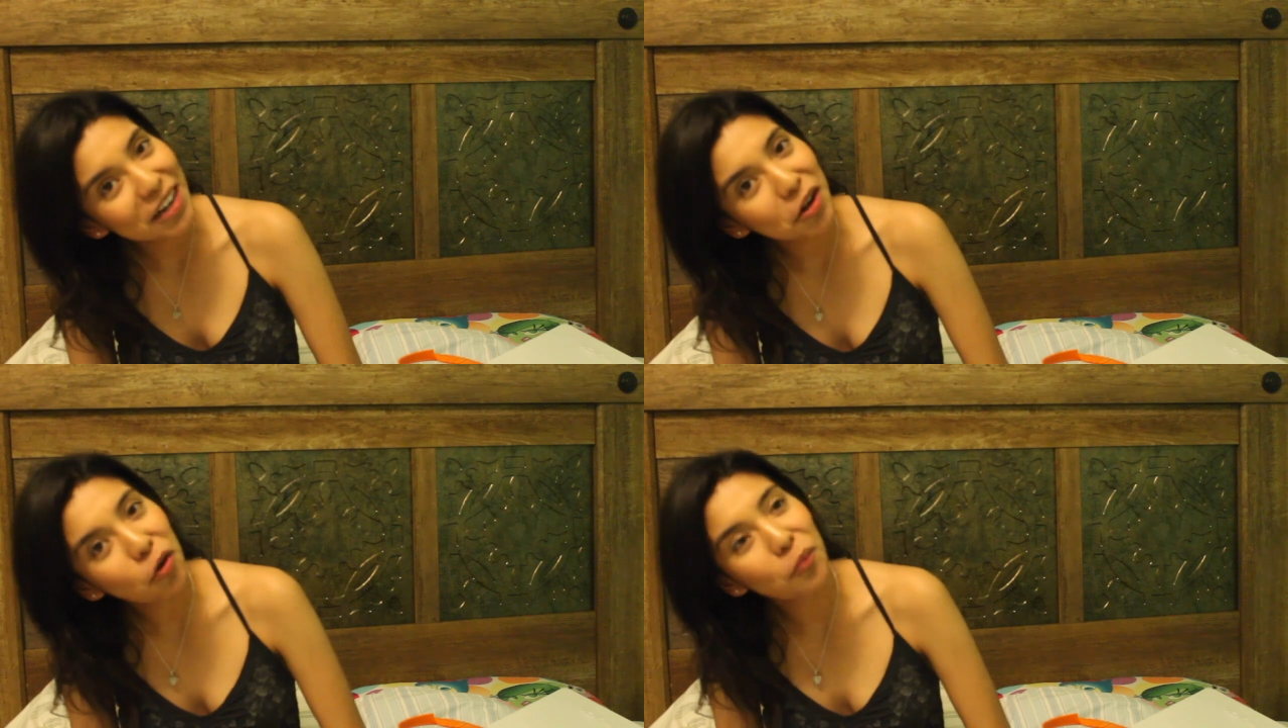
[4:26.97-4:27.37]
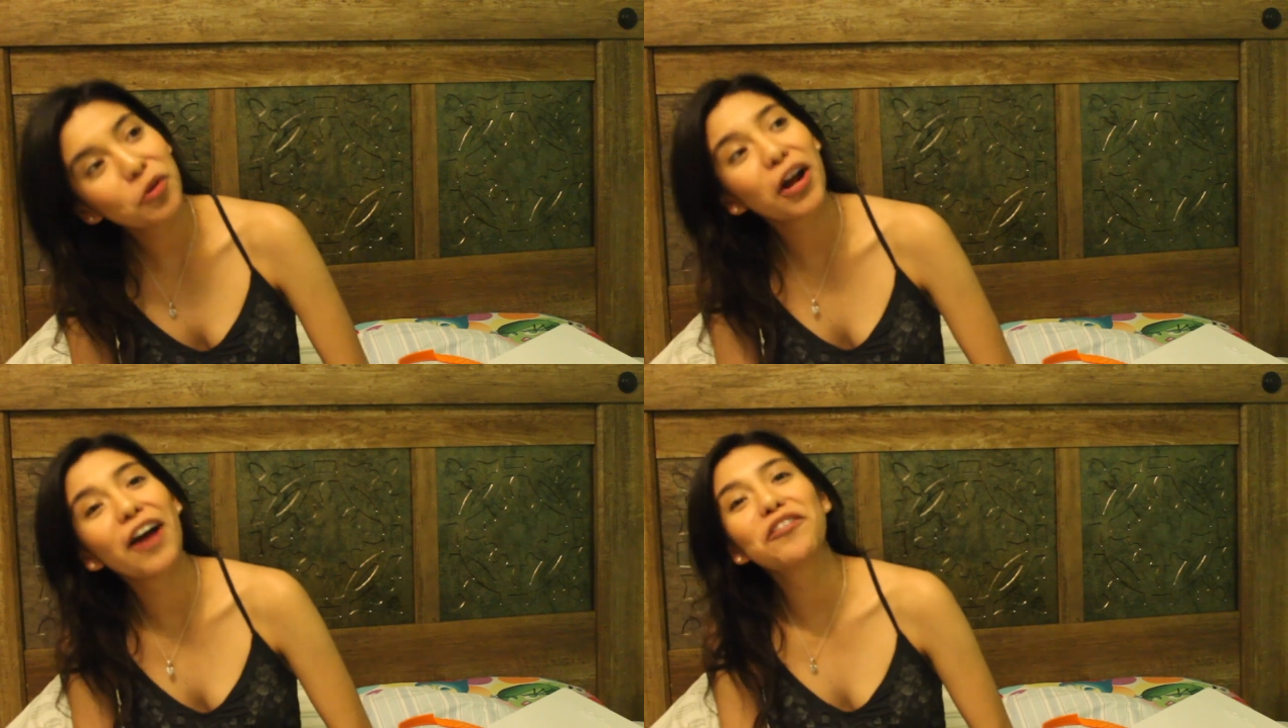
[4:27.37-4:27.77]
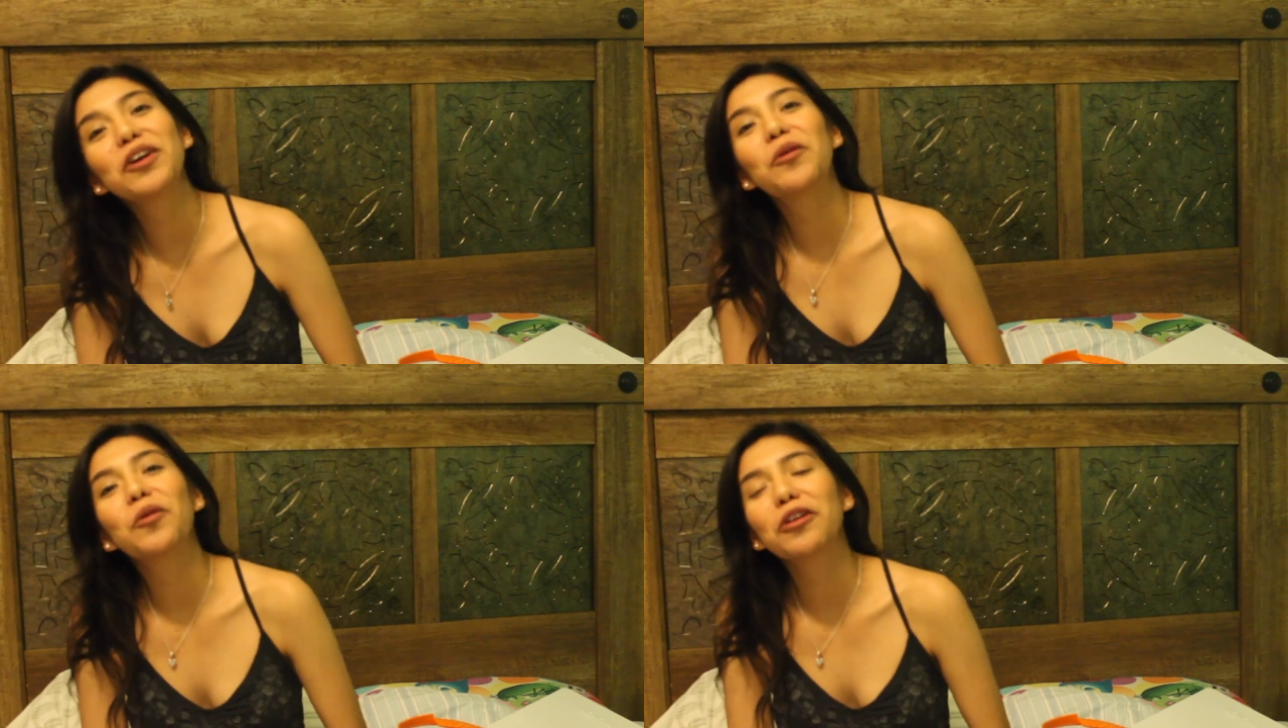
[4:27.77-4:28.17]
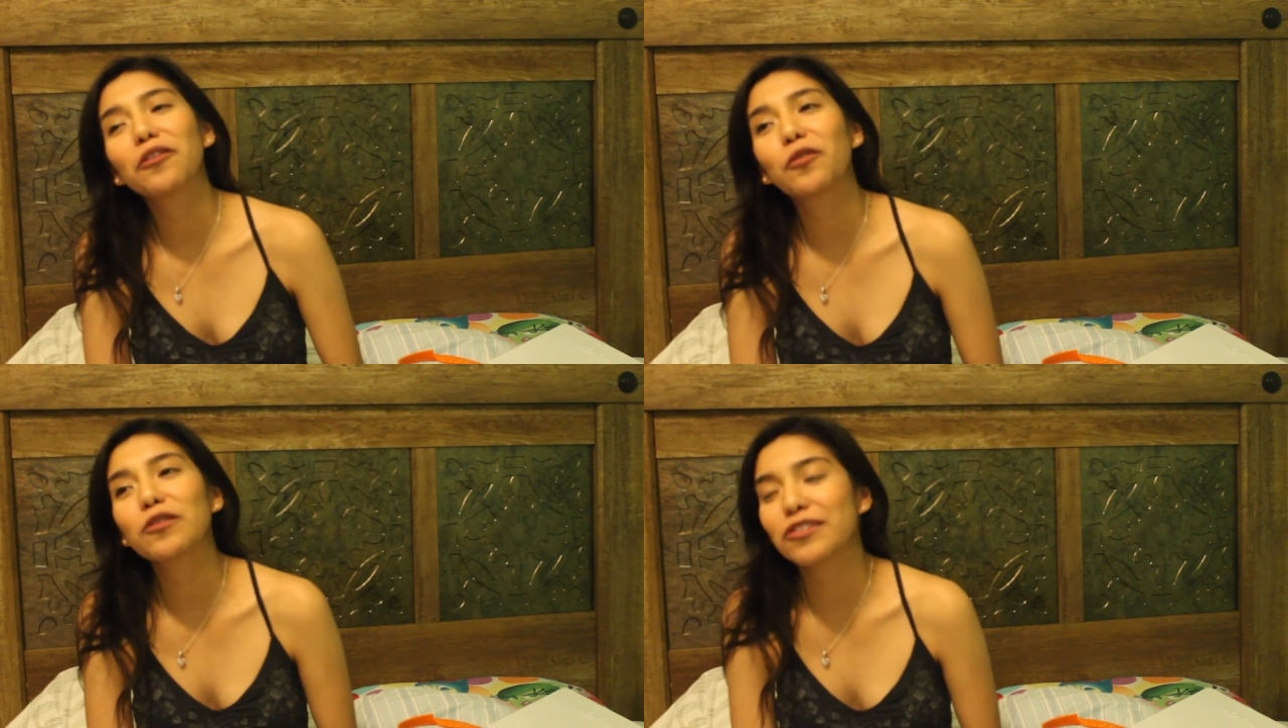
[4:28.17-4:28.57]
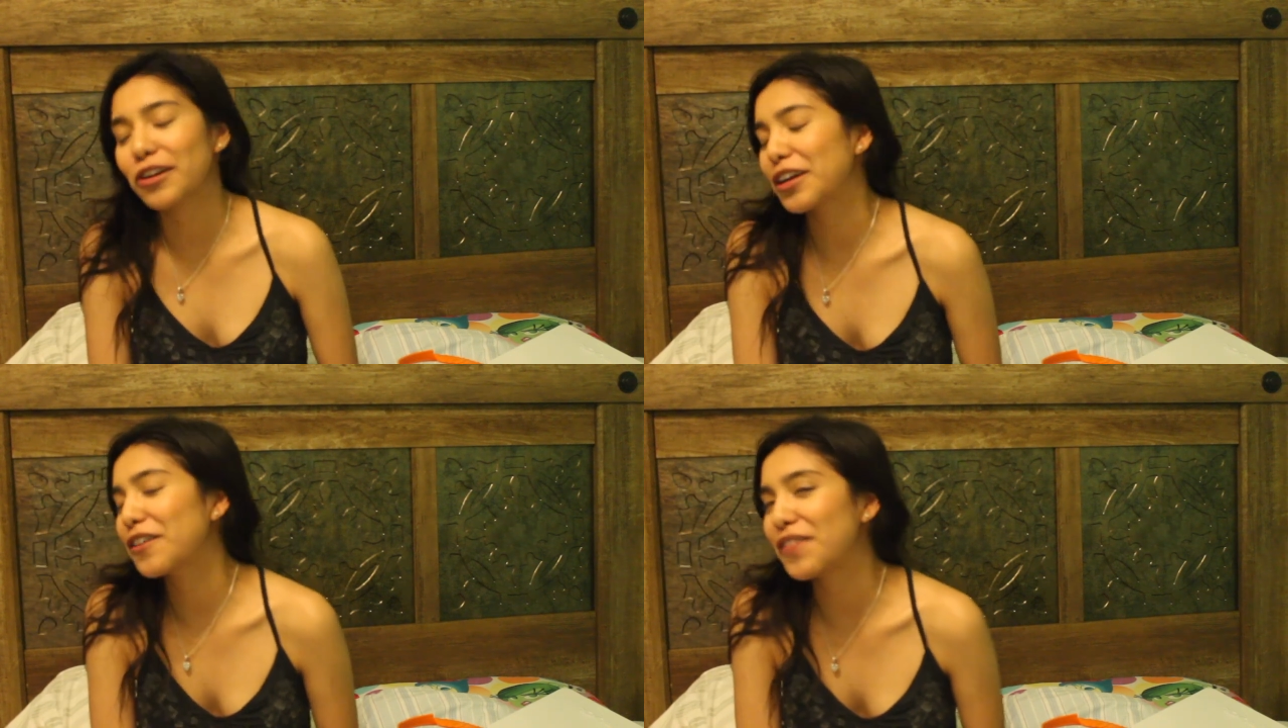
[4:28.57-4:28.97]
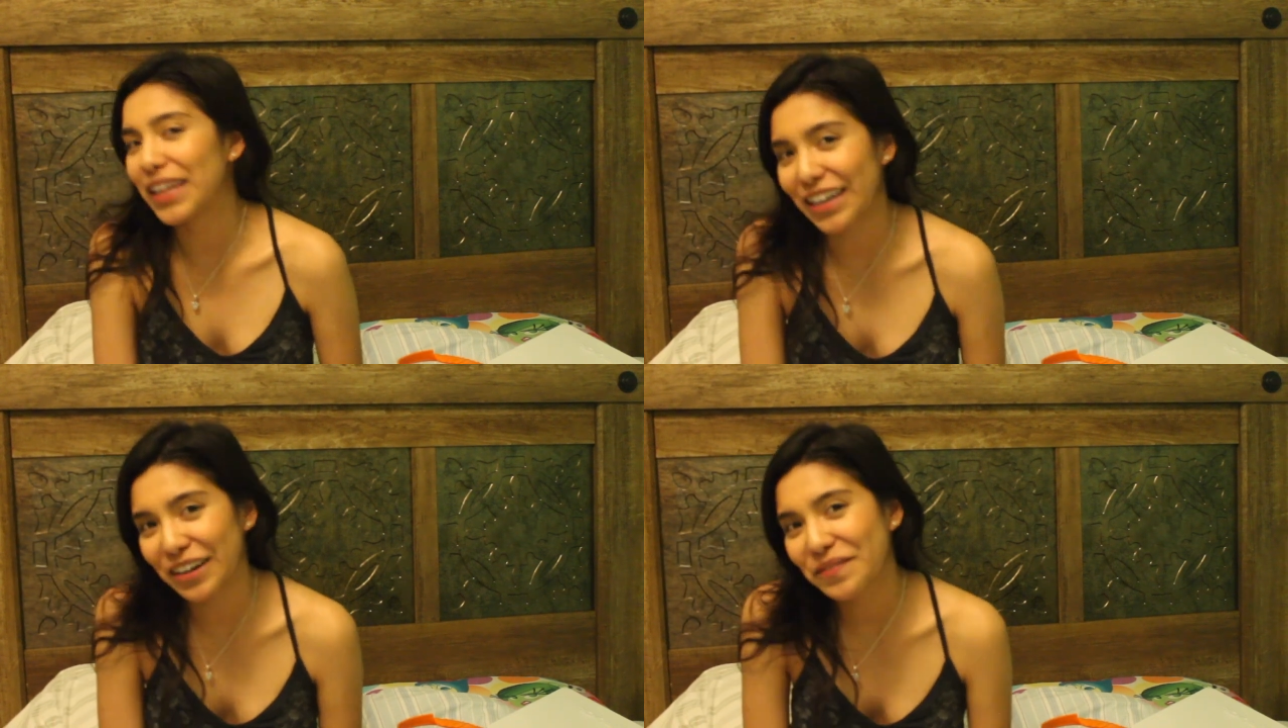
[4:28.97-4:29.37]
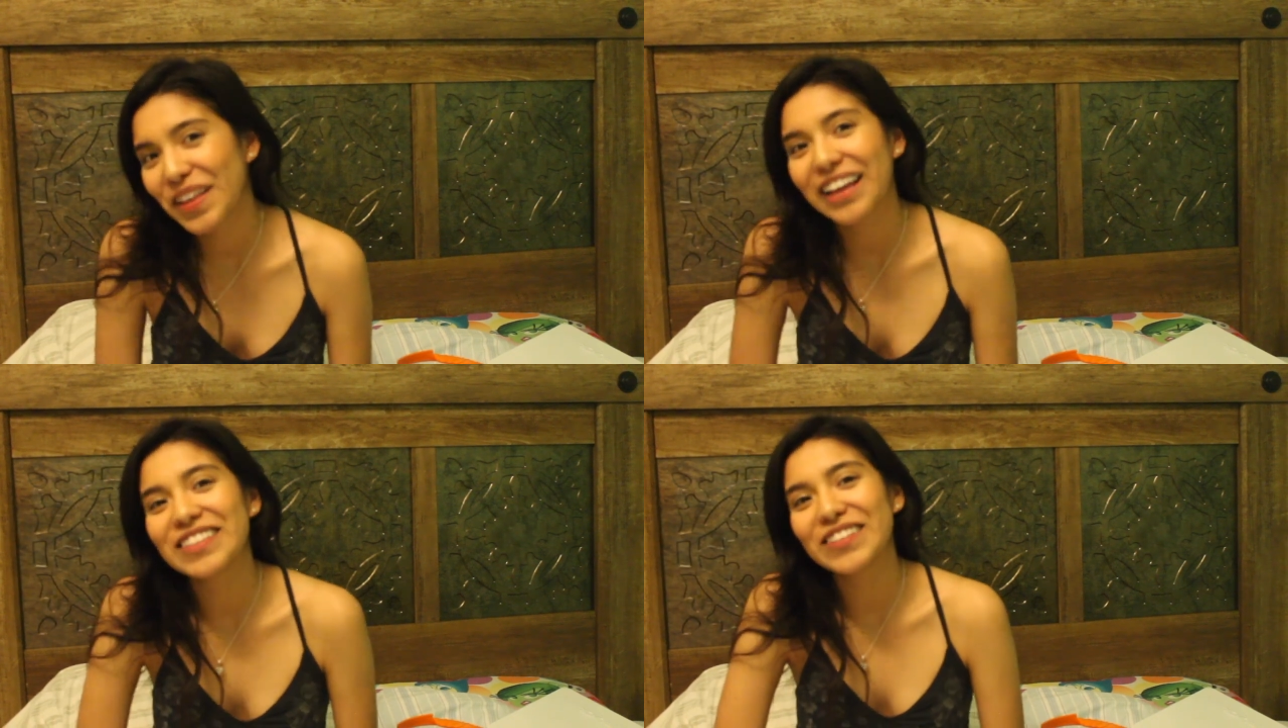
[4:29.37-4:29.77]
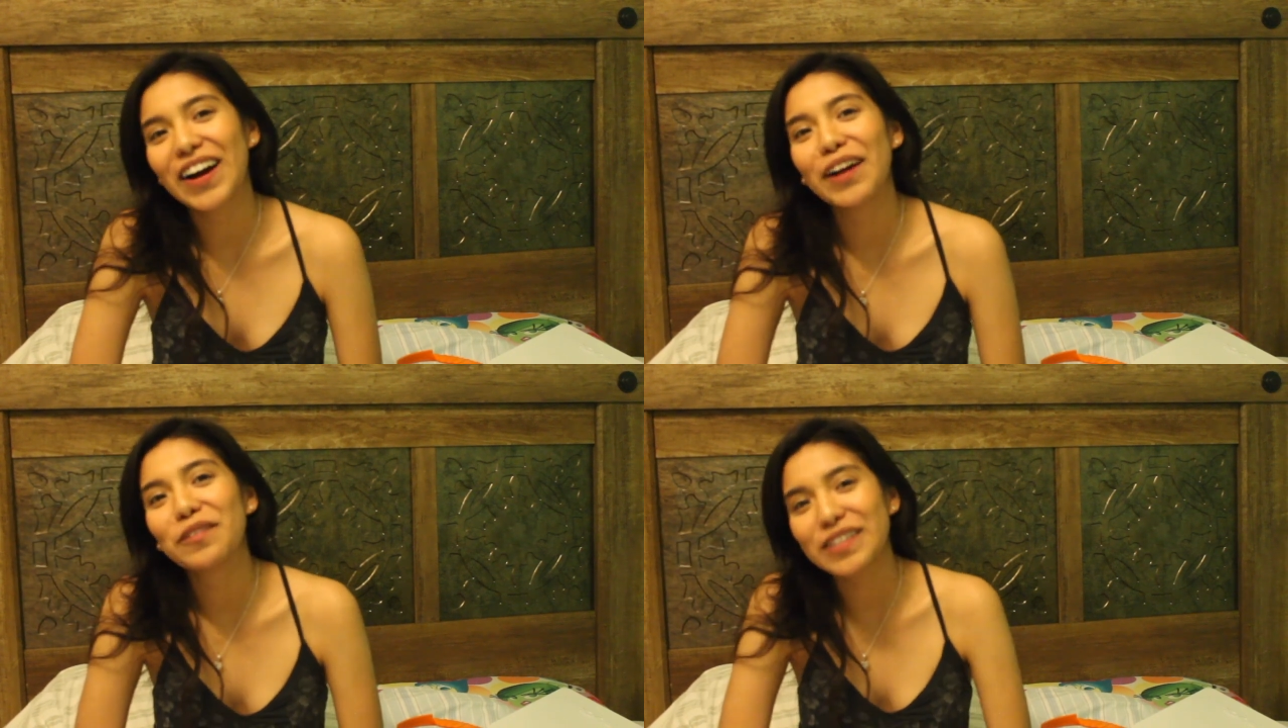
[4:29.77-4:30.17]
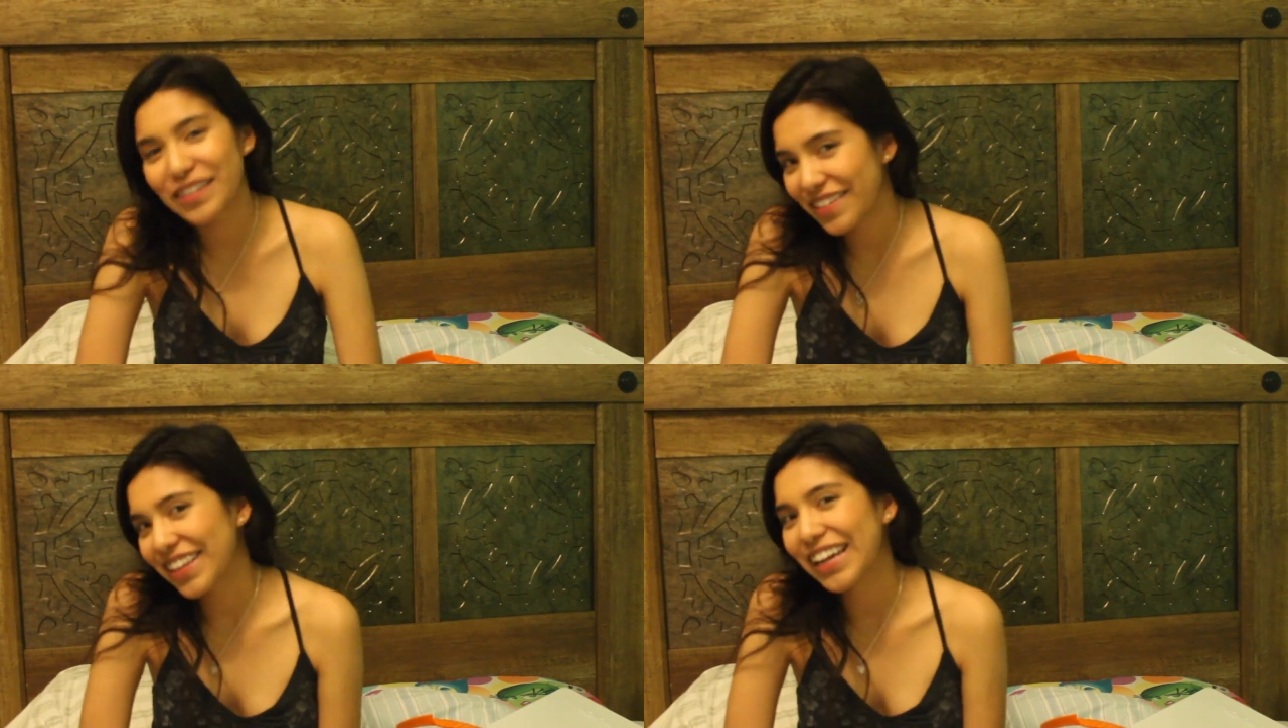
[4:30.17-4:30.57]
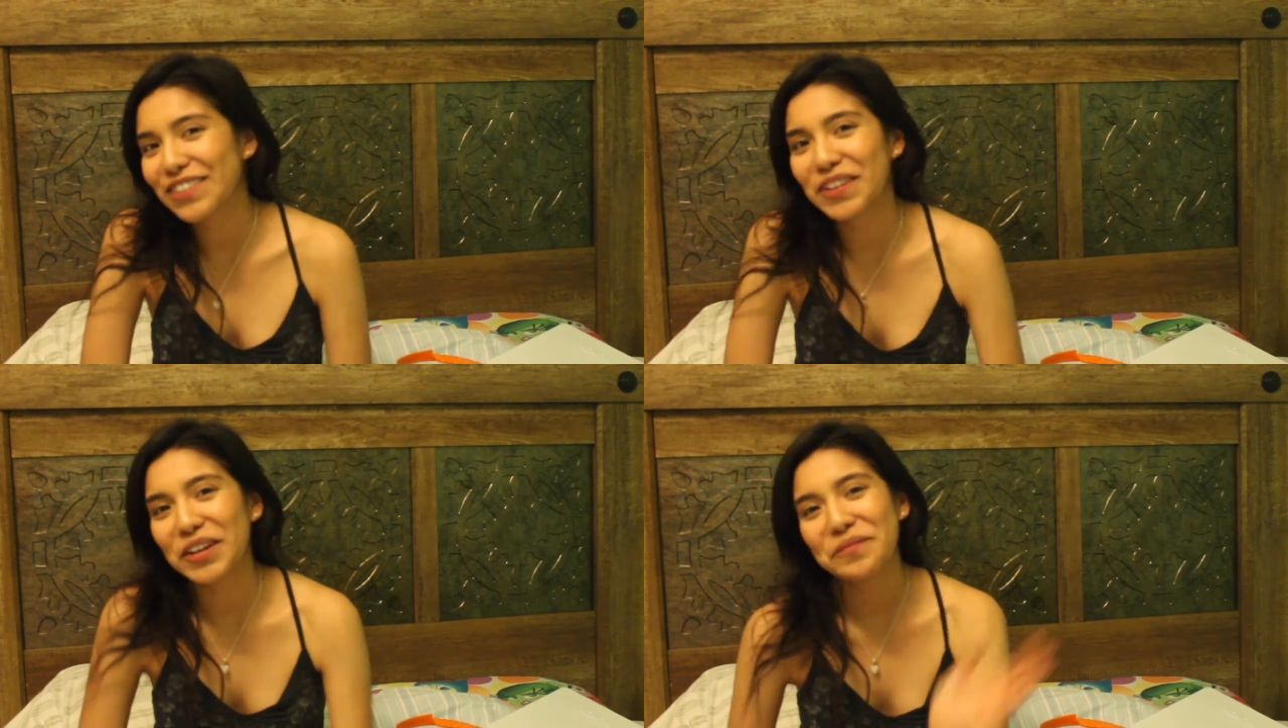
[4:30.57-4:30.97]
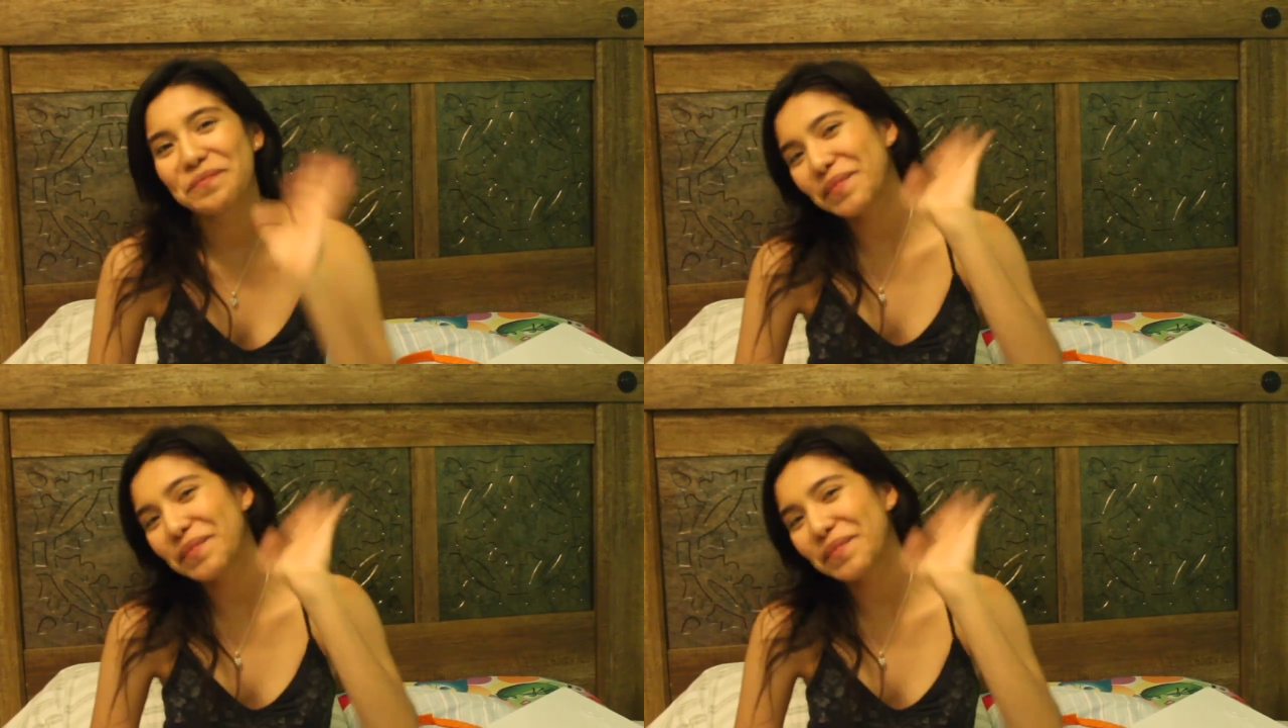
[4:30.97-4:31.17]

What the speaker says: and I hope you're having a wonderful starting of the year. So I will see you in the next video.